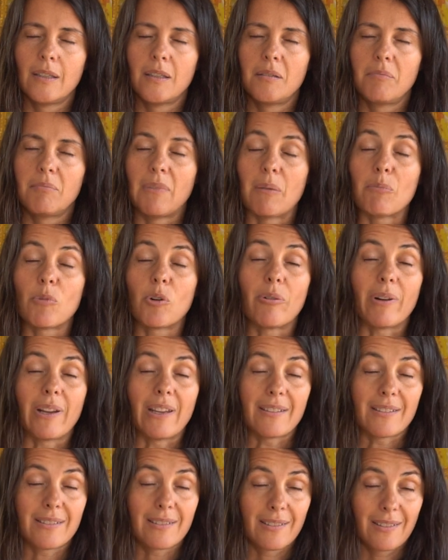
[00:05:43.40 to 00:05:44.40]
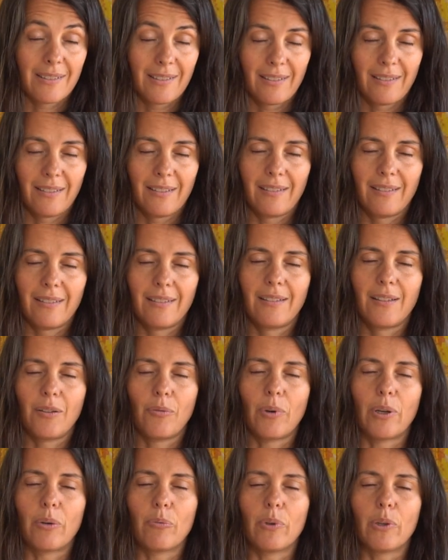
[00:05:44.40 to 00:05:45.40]
memories
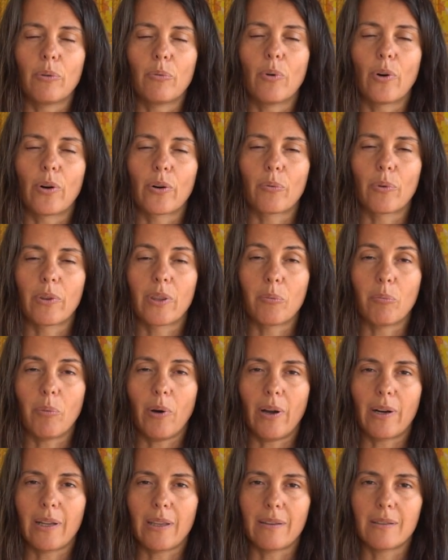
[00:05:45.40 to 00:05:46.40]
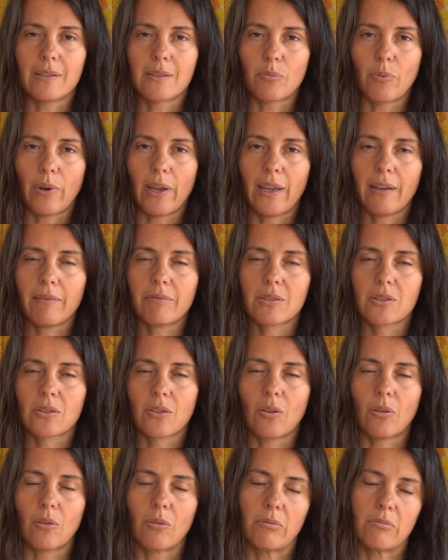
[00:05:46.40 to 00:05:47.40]
when we work with the body this way,
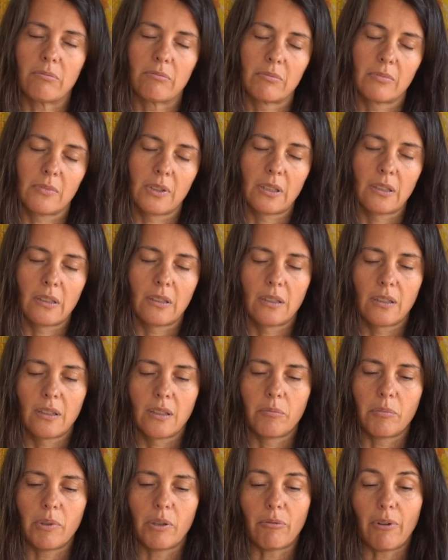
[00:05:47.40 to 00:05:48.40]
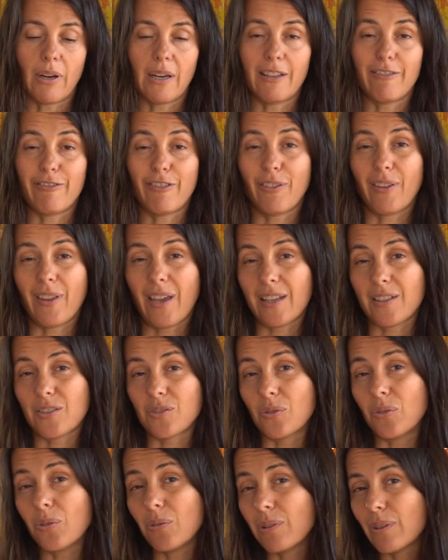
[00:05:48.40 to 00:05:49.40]
so be ready for that
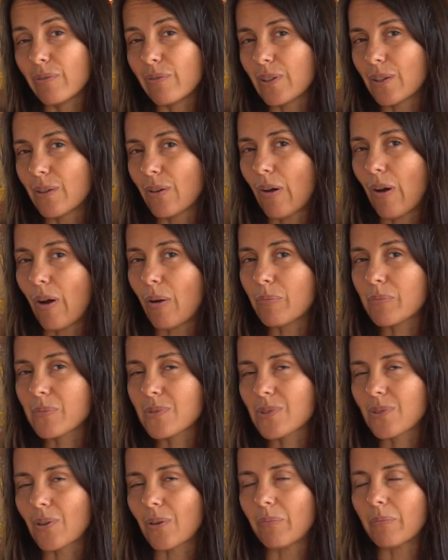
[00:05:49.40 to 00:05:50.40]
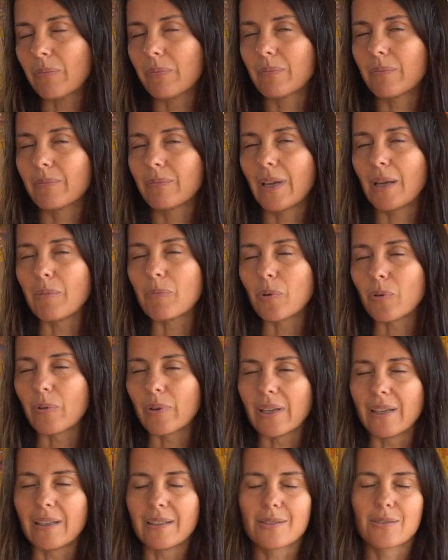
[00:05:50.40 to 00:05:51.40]
too. If it comes, some
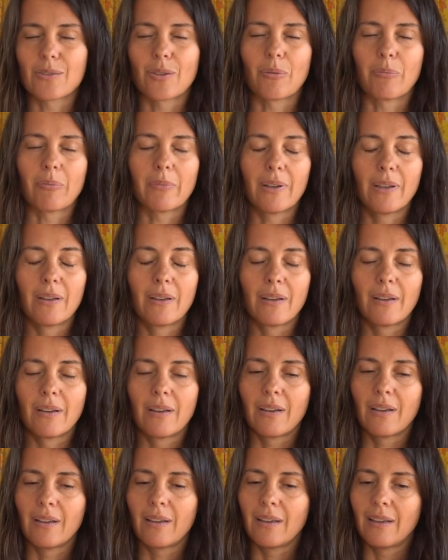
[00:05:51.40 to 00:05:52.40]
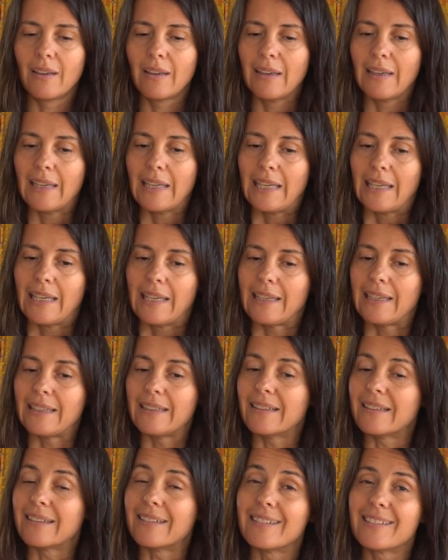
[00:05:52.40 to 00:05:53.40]
memory, some
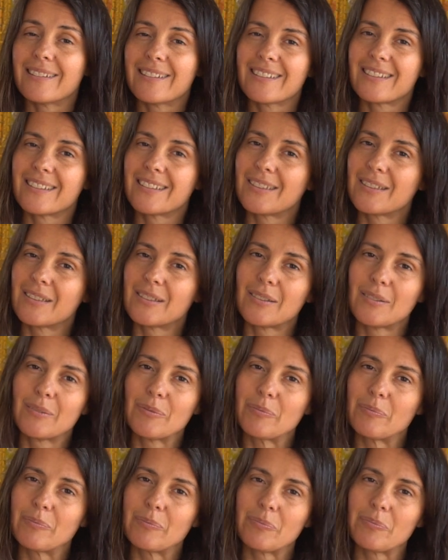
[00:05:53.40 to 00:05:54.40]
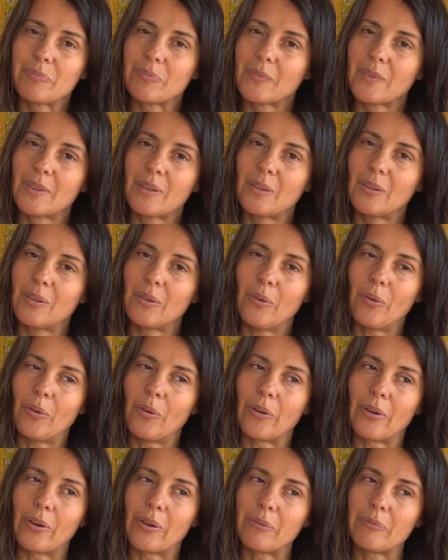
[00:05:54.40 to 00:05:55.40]
hidden,
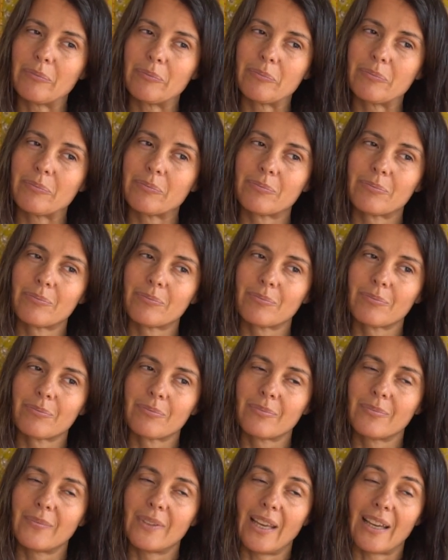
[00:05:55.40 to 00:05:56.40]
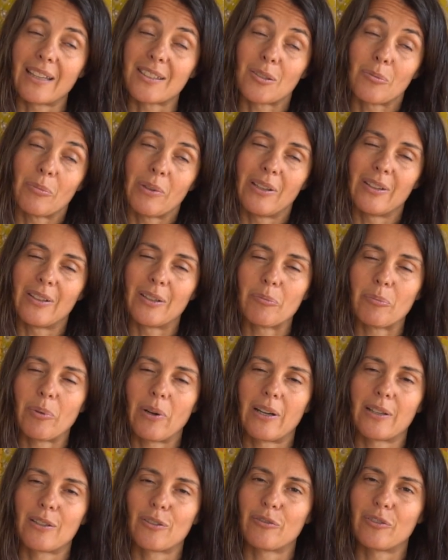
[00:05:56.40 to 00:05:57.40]
or some hidden
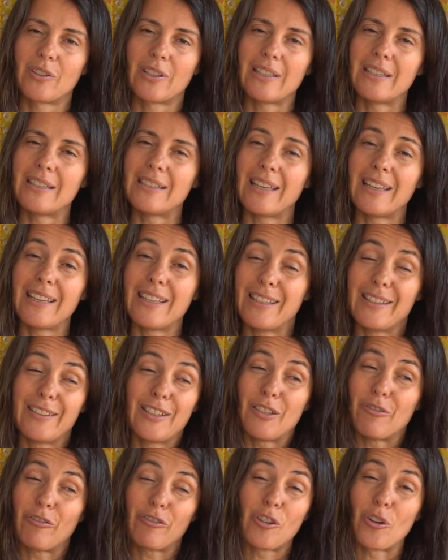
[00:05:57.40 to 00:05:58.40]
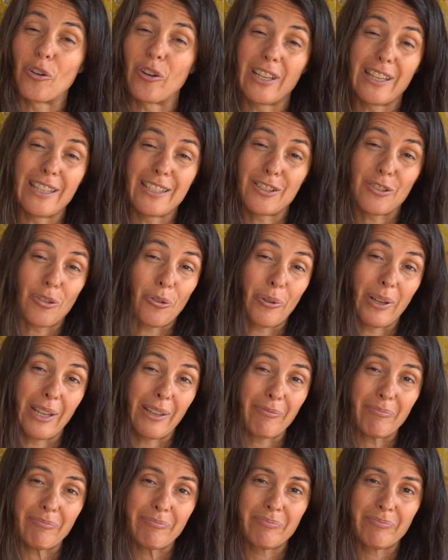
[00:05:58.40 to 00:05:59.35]
part of your history.